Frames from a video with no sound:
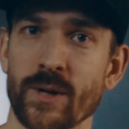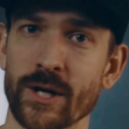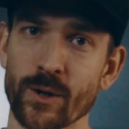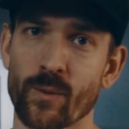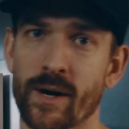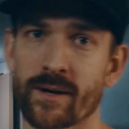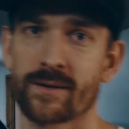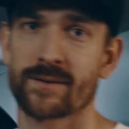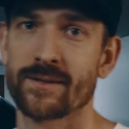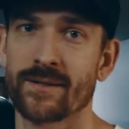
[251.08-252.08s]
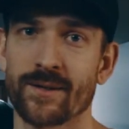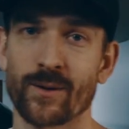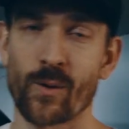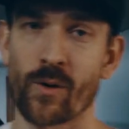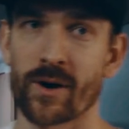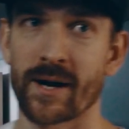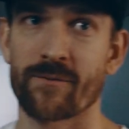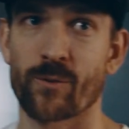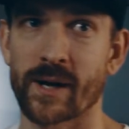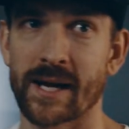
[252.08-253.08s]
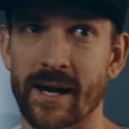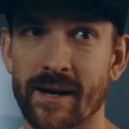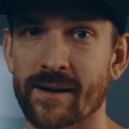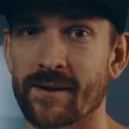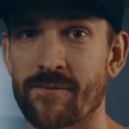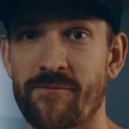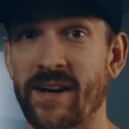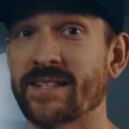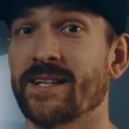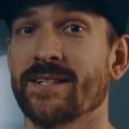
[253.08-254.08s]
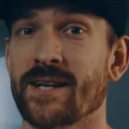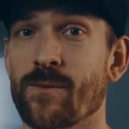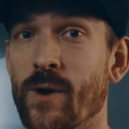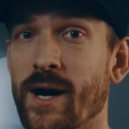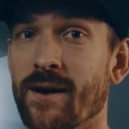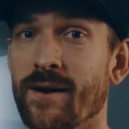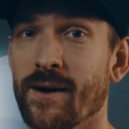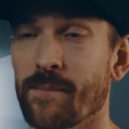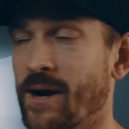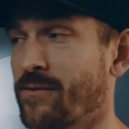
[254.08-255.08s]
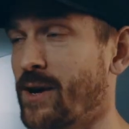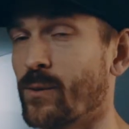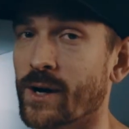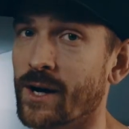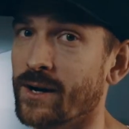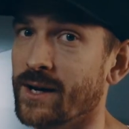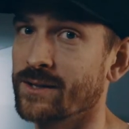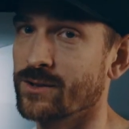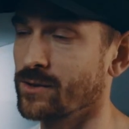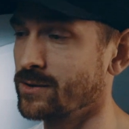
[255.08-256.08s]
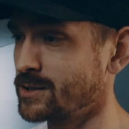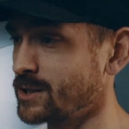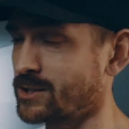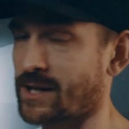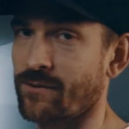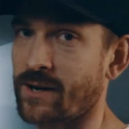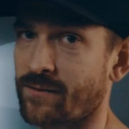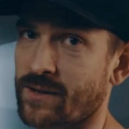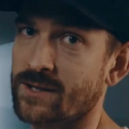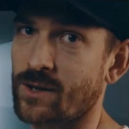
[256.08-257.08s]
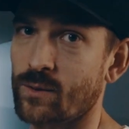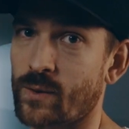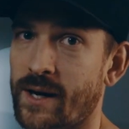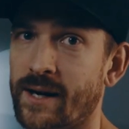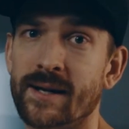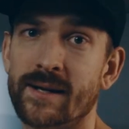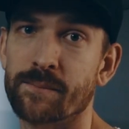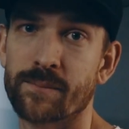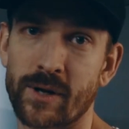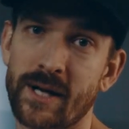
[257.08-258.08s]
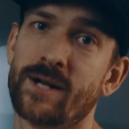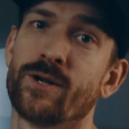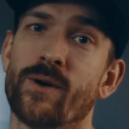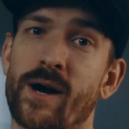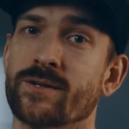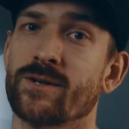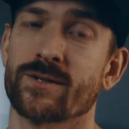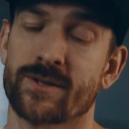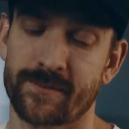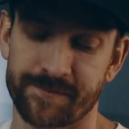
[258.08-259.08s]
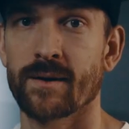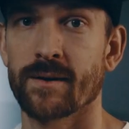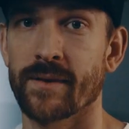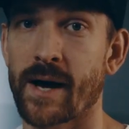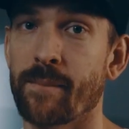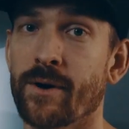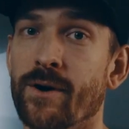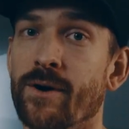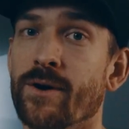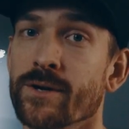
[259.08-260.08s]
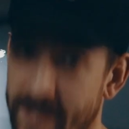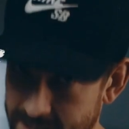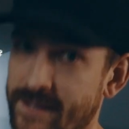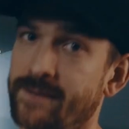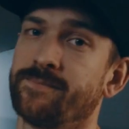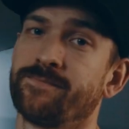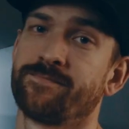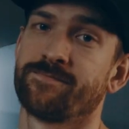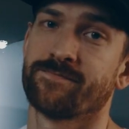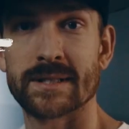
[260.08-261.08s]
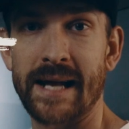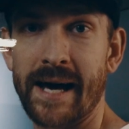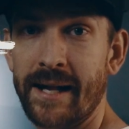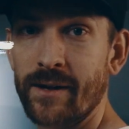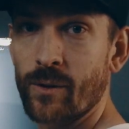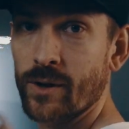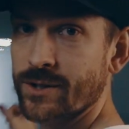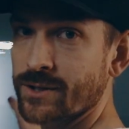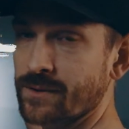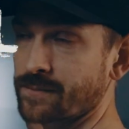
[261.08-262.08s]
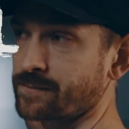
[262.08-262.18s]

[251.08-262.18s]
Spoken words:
to a new one, or if we can fix it in some way. But I think we're gonna need to just get rid of this old one and put in a new exhaust. Number 6. Sliding doors